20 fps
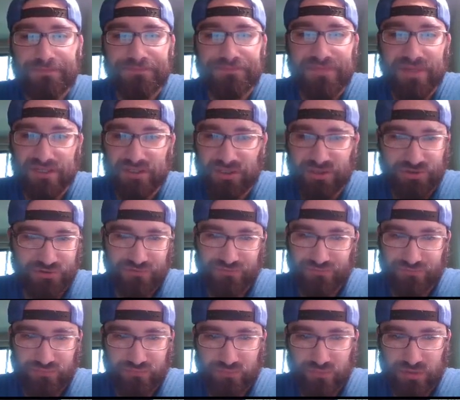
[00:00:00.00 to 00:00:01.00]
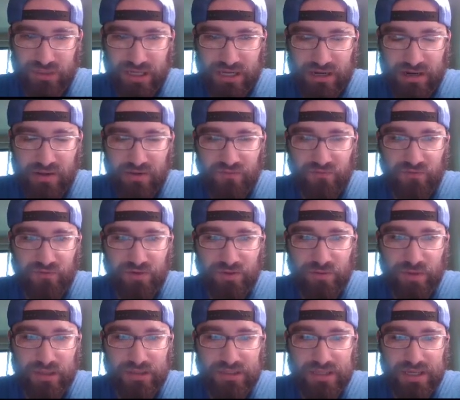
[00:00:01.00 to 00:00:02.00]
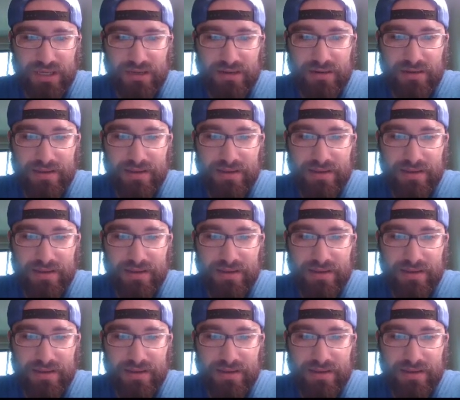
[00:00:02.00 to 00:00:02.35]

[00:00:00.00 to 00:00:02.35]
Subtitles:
That's just kind of how I feel about that.